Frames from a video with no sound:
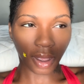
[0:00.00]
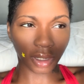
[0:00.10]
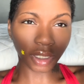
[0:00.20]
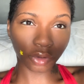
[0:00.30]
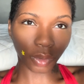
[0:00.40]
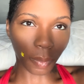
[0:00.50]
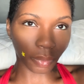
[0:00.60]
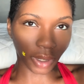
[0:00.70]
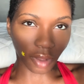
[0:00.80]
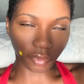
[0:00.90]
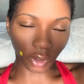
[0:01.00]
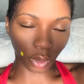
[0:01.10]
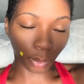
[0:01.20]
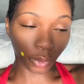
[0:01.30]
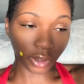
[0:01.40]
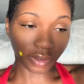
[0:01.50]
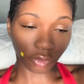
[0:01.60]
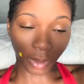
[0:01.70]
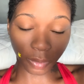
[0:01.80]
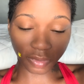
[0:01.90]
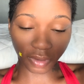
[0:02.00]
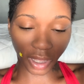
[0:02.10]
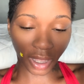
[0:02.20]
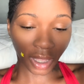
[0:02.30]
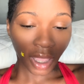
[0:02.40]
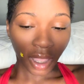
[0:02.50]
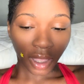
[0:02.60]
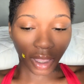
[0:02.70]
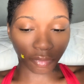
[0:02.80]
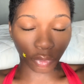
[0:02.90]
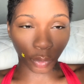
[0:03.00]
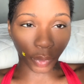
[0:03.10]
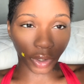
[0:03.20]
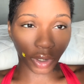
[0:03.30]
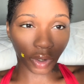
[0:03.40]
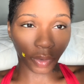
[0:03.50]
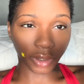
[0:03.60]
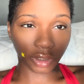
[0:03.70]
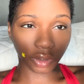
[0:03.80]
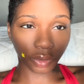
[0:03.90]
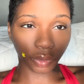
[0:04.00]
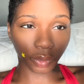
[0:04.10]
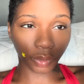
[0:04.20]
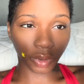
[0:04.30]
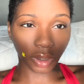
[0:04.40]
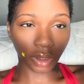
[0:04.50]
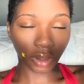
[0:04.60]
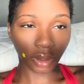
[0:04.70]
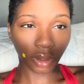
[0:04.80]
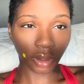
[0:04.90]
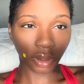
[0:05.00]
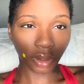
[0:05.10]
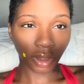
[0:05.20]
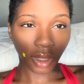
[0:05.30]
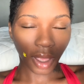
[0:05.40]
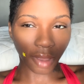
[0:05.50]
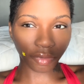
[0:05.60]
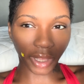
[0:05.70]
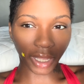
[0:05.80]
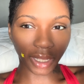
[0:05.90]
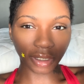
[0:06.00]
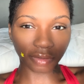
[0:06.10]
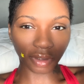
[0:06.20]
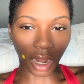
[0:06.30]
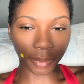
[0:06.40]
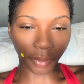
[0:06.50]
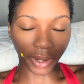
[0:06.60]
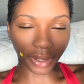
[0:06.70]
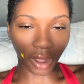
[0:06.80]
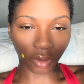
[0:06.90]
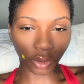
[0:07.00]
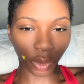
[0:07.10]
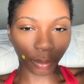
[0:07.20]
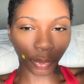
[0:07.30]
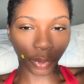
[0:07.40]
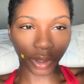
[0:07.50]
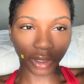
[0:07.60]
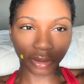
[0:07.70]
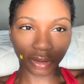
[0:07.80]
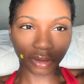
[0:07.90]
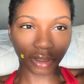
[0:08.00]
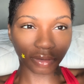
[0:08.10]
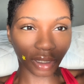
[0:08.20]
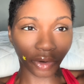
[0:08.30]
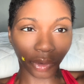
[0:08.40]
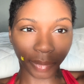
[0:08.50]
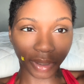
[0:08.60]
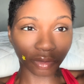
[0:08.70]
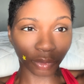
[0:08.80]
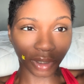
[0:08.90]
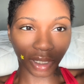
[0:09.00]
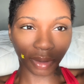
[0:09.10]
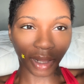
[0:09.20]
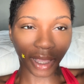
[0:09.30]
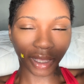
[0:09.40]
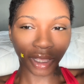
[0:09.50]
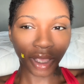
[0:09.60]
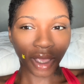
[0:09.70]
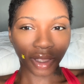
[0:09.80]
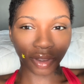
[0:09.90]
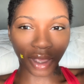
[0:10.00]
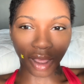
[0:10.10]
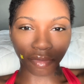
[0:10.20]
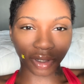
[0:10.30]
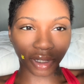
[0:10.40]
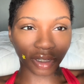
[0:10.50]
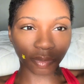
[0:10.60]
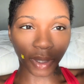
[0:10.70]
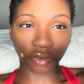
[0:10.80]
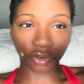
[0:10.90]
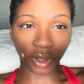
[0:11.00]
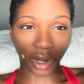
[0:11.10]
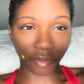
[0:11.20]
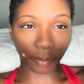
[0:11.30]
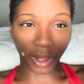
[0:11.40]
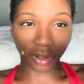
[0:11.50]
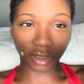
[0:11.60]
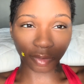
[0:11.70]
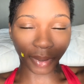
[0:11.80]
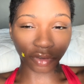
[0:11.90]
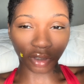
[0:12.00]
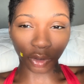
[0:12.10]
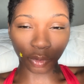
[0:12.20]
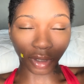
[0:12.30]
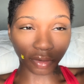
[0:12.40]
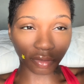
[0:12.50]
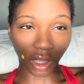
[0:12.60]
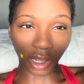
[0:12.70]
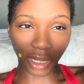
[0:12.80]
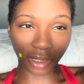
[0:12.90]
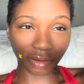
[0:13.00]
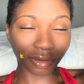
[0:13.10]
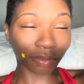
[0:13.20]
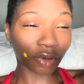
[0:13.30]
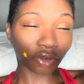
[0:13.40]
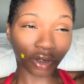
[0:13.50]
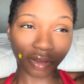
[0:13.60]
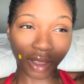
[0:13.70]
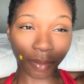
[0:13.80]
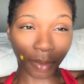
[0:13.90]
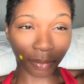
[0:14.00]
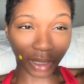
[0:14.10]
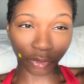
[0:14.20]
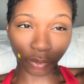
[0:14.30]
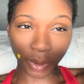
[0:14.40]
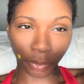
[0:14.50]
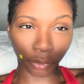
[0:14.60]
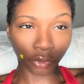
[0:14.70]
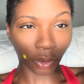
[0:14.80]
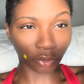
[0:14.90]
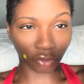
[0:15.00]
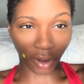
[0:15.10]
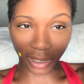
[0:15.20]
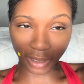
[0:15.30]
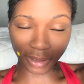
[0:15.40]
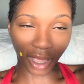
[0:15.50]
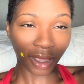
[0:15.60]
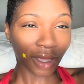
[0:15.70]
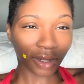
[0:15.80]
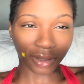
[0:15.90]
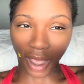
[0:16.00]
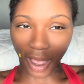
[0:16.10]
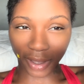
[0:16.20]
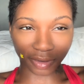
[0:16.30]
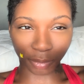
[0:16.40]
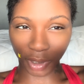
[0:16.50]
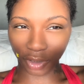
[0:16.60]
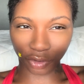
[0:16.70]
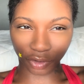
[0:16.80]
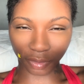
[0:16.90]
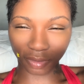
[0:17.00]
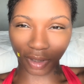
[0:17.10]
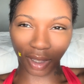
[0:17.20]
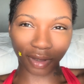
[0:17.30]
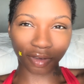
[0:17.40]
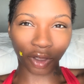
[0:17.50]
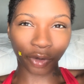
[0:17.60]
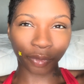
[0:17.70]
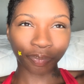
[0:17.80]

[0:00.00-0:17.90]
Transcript: They do operate off of load boards. That's why I was saying, if you were going to, I feel like in this economy right now, load boards, it's a hit or miss, really. Like, you gotta have a good dispatcher. You gotta have a dispatcher that knows how to talk. And majority of the time, I'm blessed with people who's gonna try to get the highest bid. You know what I'm saying? So